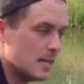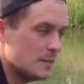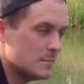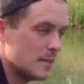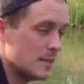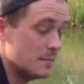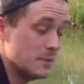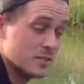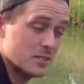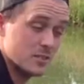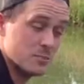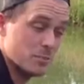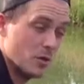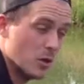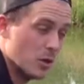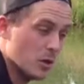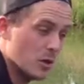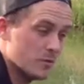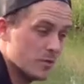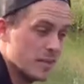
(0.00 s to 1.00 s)
Maybe it's the
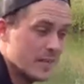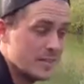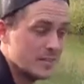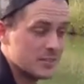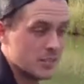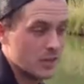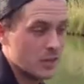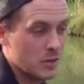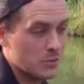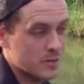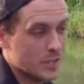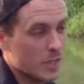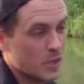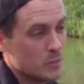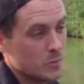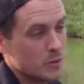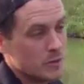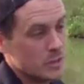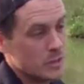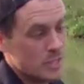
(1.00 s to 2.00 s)
pole over the head, so I don't know,
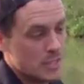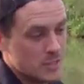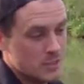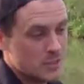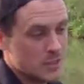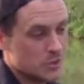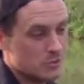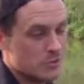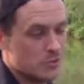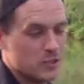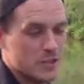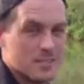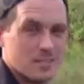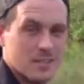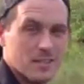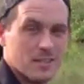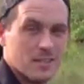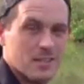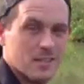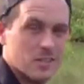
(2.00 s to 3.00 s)
but 2 foot is
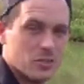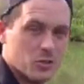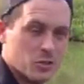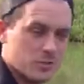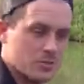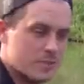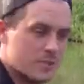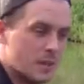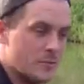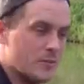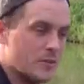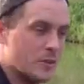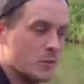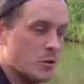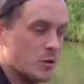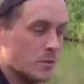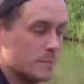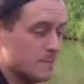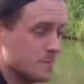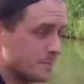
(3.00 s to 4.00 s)
the sort of depth you
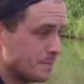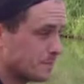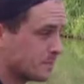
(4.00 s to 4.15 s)
want.